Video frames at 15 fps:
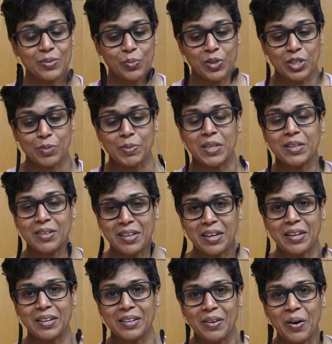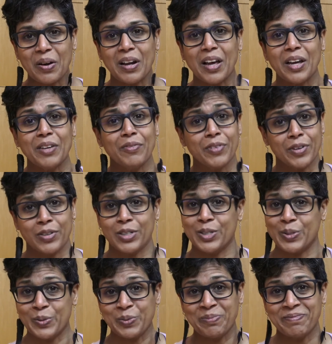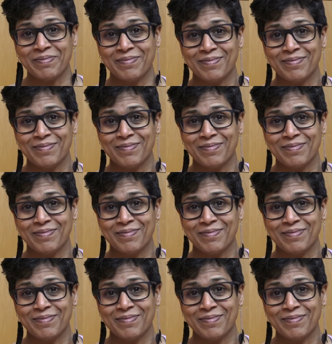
with me again online very soon.